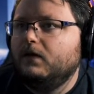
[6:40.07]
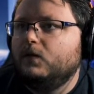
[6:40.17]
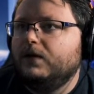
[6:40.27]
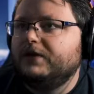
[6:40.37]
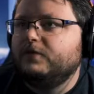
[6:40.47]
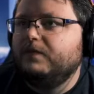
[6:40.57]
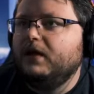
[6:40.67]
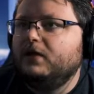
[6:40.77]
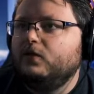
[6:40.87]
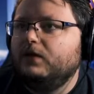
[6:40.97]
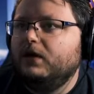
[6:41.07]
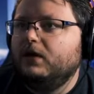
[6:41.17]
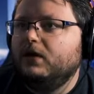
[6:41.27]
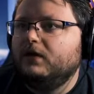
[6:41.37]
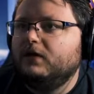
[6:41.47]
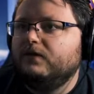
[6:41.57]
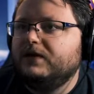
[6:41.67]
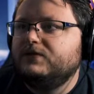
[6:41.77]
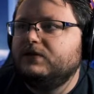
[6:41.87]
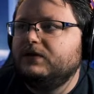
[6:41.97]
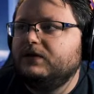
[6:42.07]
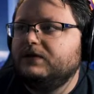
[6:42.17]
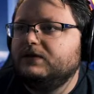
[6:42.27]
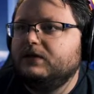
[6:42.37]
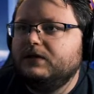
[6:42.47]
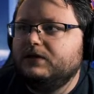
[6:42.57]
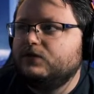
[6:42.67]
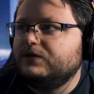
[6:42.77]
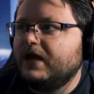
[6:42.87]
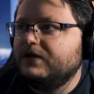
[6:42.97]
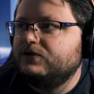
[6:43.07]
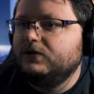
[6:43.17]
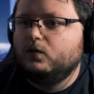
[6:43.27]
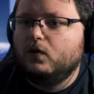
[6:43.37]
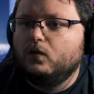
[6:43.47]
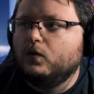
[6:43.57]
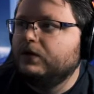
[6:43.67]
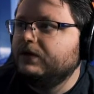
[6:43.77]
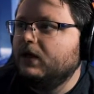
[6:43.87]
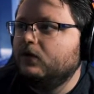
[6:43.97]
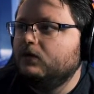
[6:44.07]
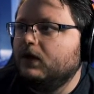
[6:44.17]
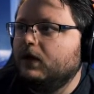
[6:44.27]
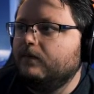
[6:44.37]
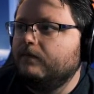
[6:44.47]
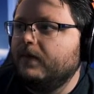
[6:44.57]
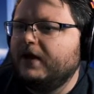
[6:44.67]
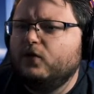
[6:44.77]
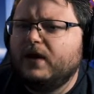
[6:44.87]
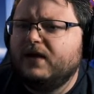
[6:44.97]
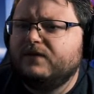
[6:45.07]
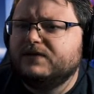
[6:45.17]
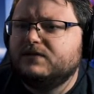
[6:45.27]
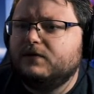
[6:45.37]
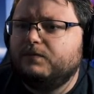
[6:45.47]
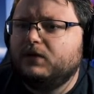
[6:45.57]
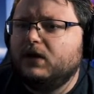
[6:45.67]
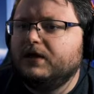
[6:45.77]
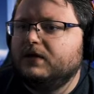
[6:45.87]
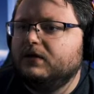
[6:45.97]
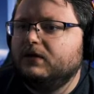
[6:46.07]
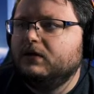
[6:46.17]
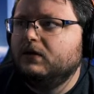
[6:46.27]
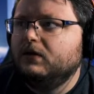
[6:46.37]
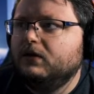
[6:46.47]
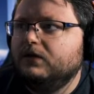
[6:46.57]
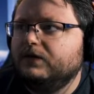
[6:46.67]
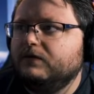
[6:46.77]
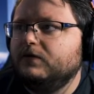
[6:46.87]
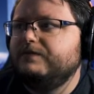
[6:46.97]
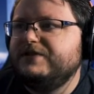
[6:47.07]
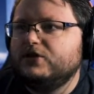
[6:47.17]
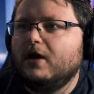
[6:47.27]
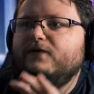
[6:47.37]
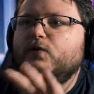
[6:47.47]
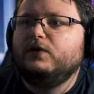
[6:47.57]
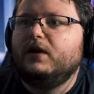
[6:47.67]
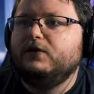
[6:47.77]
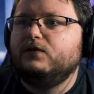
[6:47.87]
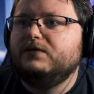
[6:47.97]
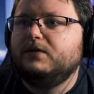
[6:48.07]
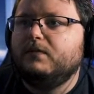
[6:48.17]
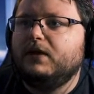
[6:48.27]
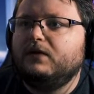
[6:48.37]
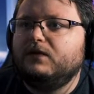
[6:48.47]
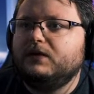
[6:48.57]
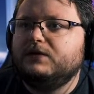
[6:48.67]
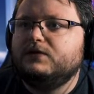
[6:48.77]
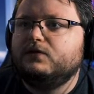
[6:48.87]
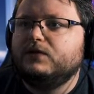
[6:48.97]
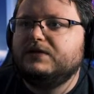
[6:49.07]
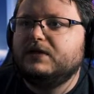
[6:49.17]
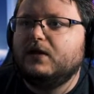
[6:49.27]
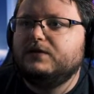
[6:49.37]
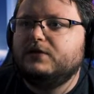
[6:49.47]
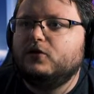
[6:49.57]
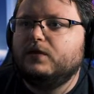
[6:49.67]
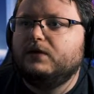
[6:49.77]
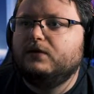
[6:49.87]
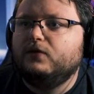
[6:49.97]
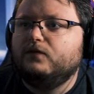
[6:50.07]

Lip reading: Then we got the piano in there, and then eventually these leads, which actually won't work now. I don't have the plugin, the software that I use to make these three sounds here, but